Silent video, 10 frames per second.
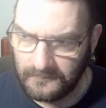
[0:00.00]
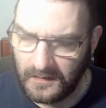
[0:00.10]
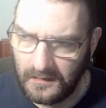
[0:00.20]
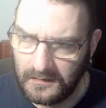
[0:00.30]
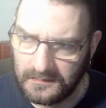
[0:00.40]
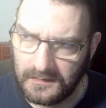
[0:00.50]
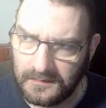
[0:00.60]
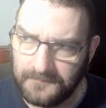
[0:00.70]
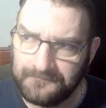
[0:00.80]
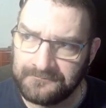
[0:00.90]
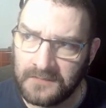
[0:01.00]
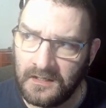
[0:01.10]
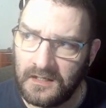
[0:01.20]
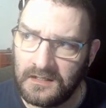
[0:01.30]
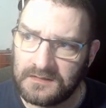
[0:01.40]
Oh no.
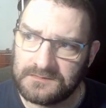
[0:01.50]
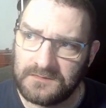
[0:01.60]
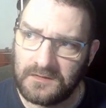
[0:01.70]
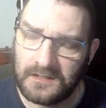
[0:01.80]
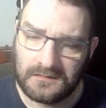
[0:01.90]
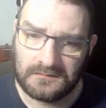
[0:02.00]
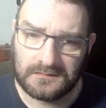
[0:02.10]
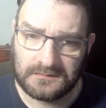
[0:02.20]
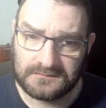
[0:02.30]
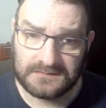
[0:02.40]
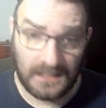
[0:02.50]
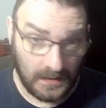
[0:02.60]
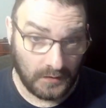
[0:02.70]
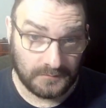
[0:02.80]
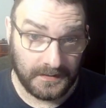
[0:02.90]
I asked them, do they sell it
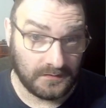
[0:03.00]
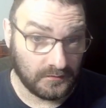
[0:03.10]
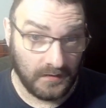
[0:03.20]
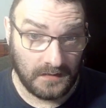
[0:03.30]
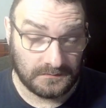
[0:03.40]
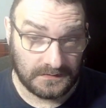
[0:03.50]
whole bean or ground?